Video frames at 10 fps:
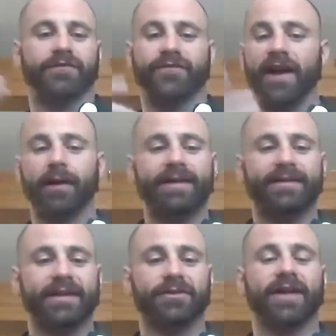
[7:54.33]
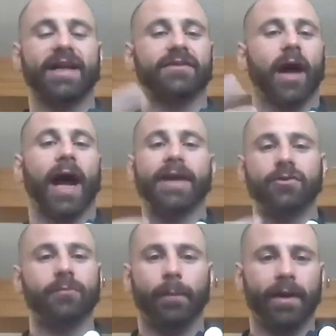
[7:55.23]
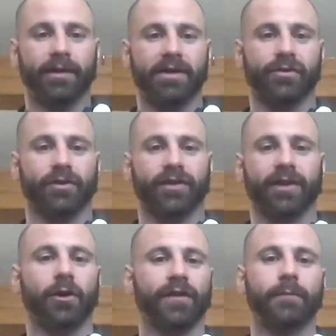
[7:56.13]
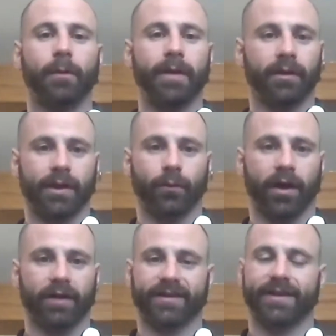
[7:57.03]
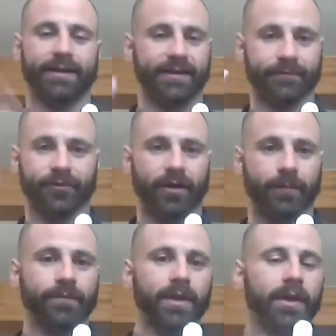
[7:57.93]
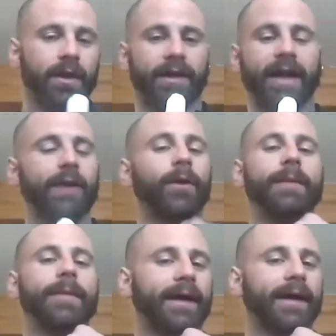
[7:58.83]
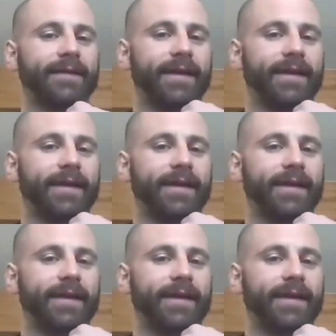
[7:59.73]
various exercises. I do mobility drills. I call them mobility WODs. I got them from a guy way back in the